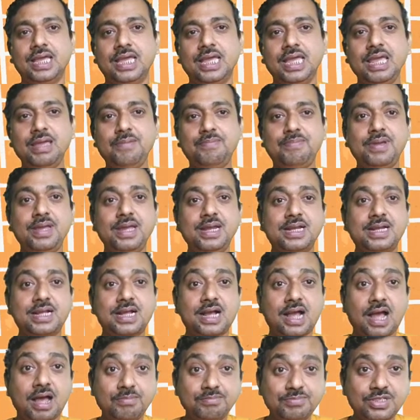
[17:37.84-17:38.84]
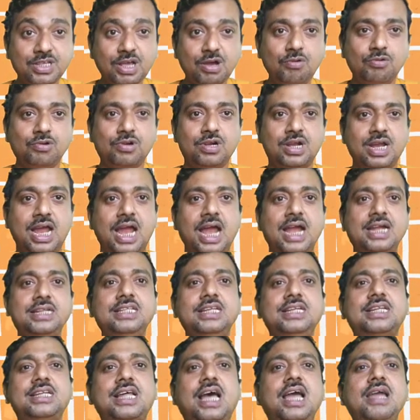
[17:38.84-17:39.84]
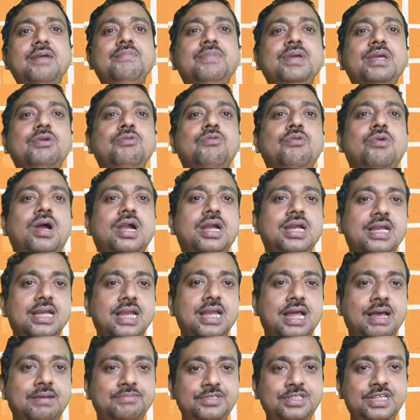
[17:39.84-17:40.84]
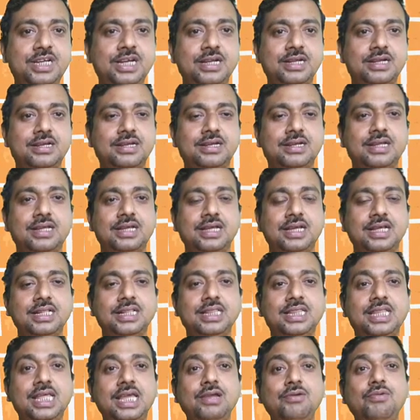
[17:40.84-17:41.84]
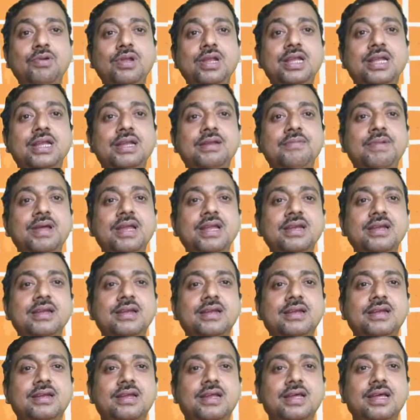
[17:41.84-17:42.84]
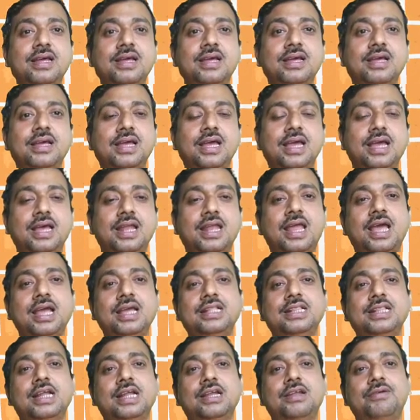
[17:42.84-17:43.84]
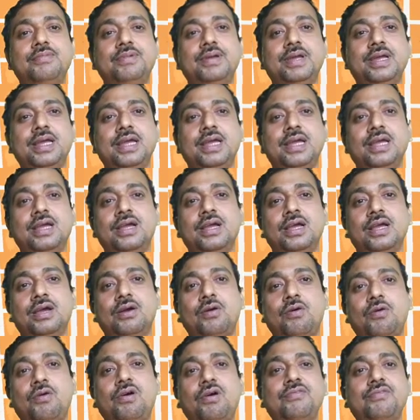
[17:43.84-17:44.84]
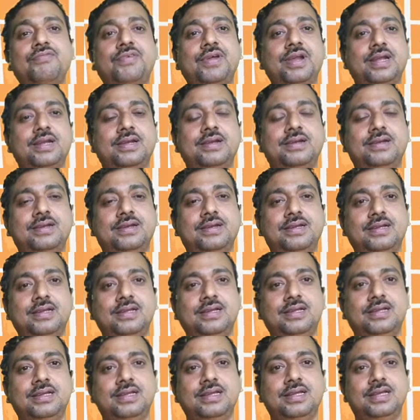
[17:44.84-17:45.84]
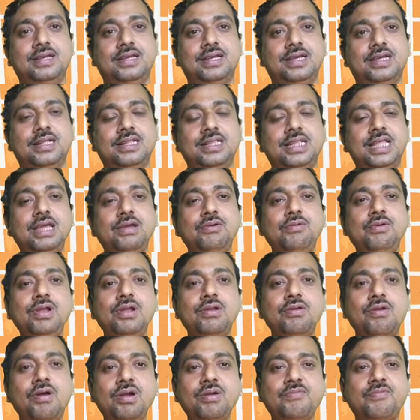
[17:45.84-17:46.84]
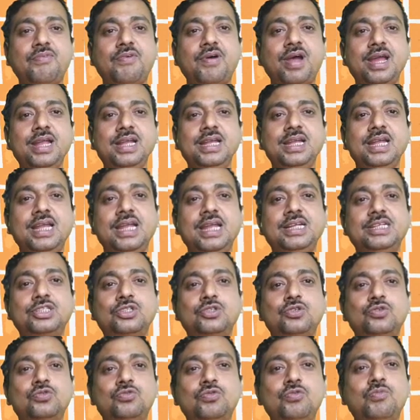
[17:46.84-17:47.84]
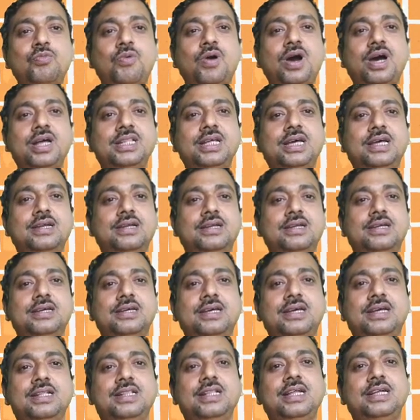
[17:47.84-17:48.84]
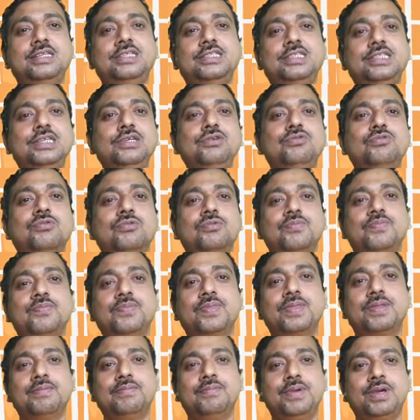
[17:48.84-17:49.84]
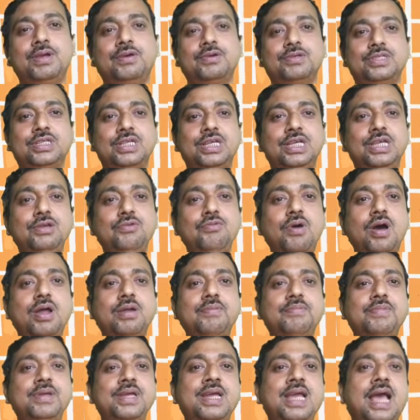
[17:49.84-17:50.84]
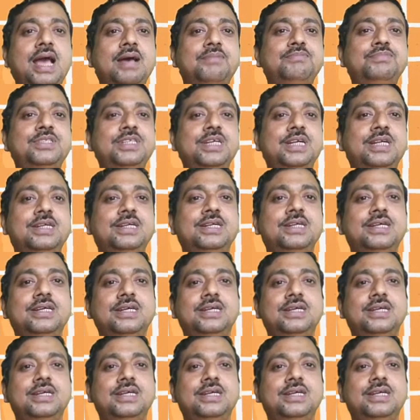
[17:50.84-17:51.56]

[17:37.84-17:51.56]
if it comes out at the time you are in absent, they will remain like that of a orphan. They will not find its true father, that is you, because you are being absent.